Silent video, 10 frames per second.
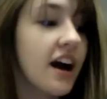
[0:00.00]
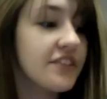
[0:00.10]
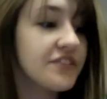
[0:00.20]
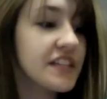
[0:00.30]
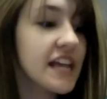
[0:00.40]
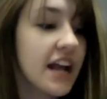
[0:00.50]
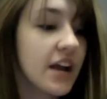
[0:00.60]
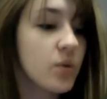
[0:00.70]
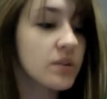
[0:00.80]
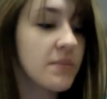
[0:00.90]
feel like I
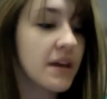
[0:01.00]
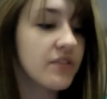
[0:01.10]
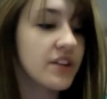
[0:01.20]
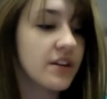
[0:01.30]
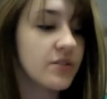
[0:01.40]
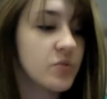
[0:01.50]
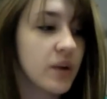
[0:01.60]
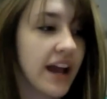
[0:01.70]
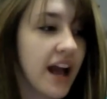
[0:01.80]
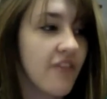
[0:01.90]
only make videos
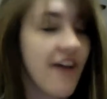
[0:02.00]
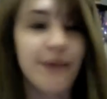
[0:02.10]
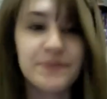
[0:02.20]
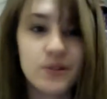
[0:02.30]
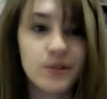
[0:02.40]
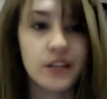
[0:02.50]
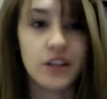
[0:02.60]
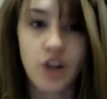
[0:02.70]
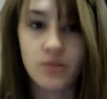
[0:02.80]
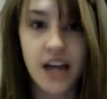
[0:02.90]
when I have absolutely
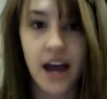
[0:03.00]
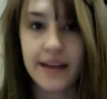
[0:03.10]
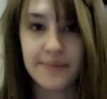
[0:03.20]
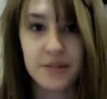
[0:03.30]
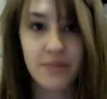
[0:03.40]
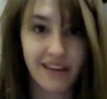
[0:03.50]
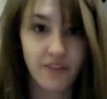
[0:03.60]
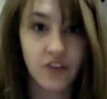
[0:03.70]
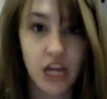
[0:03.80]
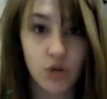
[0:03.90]
no time to make a
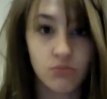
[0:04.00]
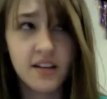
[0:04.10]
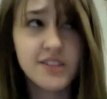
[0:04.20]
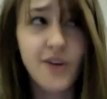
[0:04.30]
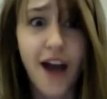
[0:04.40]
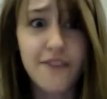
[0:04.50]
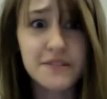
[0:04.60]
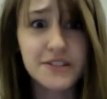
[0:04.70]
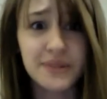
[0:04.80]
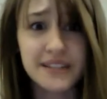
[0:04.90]
video. So I've
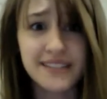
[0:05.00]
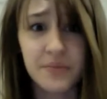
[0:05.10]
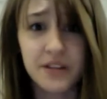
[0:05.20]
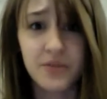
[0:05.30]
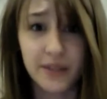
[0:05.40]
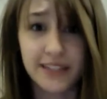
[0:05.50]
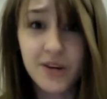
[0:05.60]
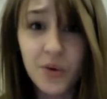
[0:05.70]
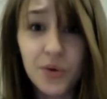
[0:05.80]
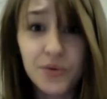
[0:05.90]
been doing something really cool